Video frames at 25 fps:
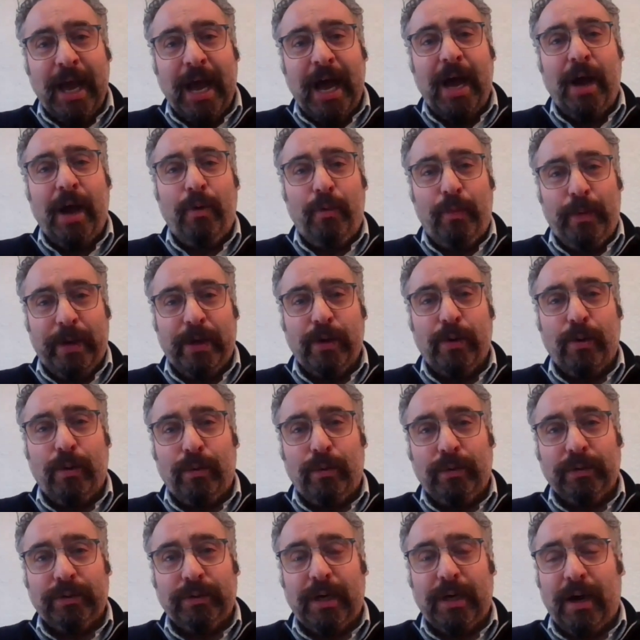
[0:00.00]
how we
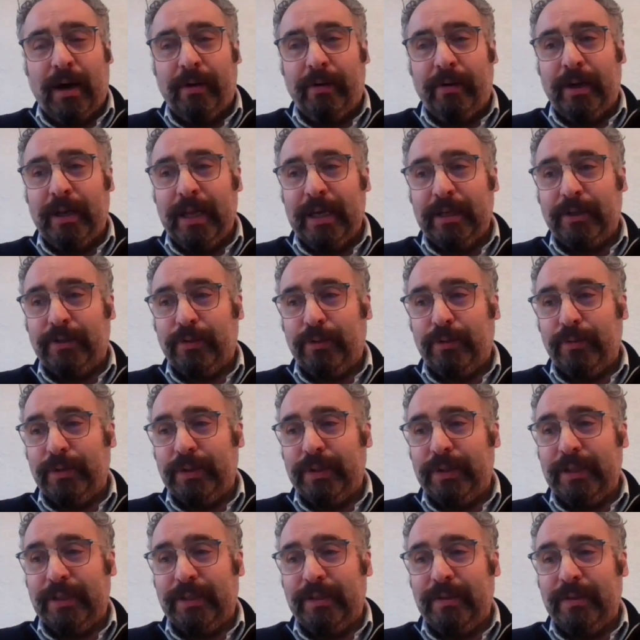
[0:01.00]
hold our
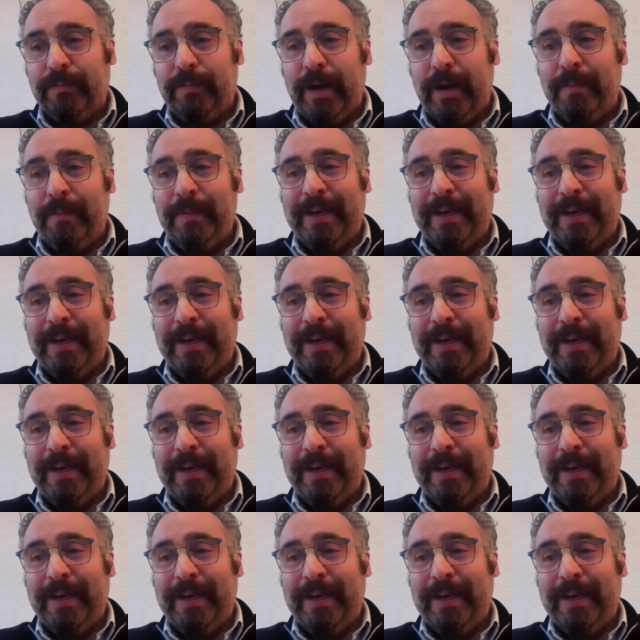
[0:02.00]
electoral system.